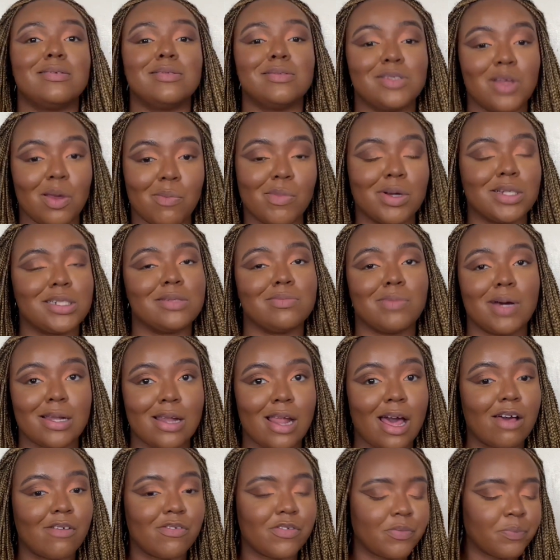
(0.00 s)
so much in my
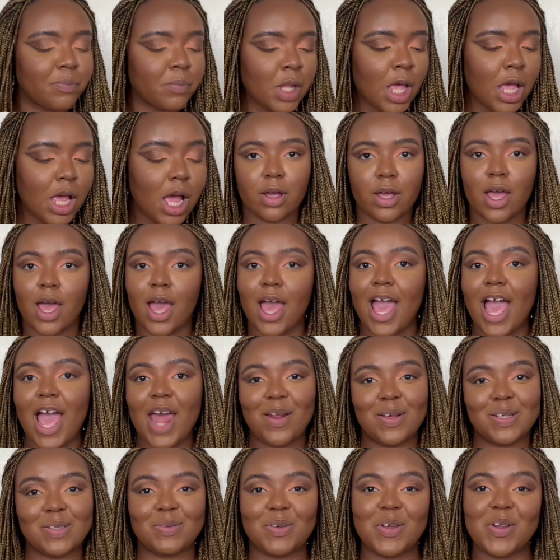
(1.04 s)
life.
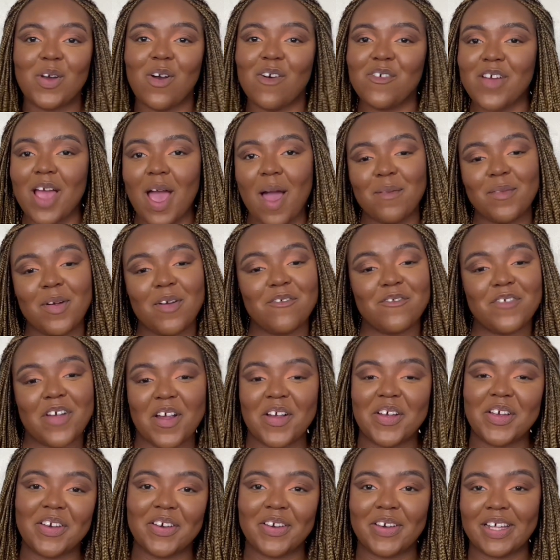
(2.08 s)
Anyways, I'm gonna go off camera
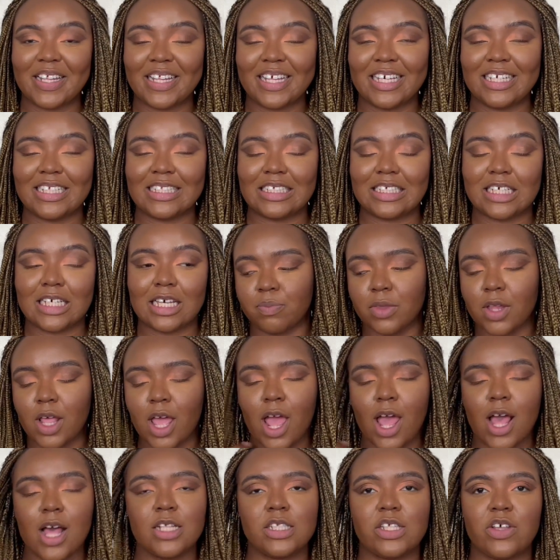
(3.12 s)
very quickly to
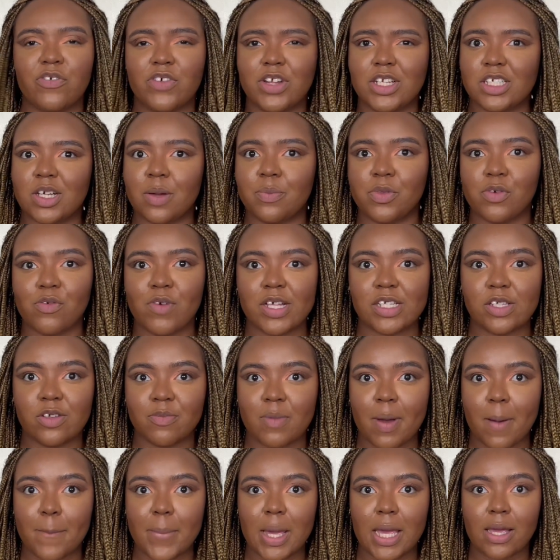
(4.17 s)
finish up the rest of
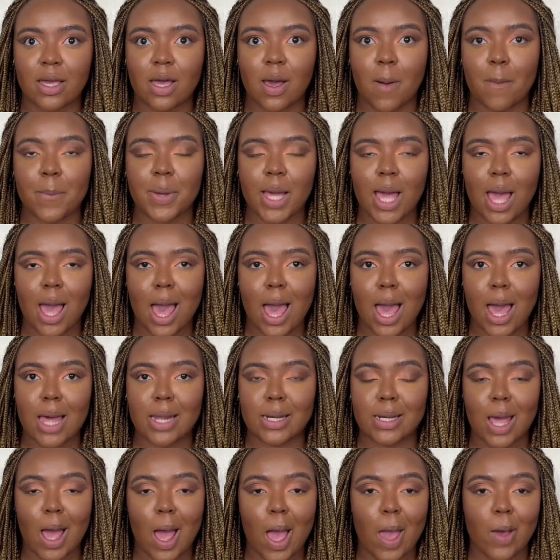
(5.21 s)
my makeup,
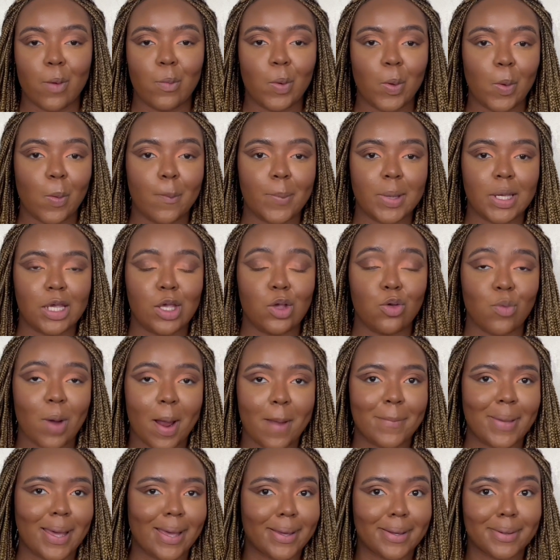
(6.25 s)
and I will be
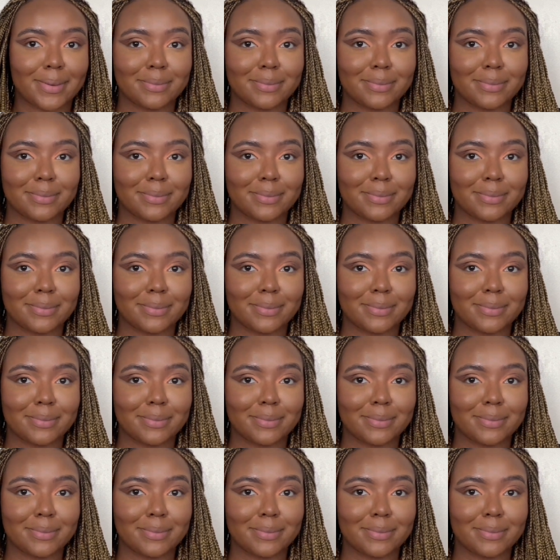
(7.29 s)
right back.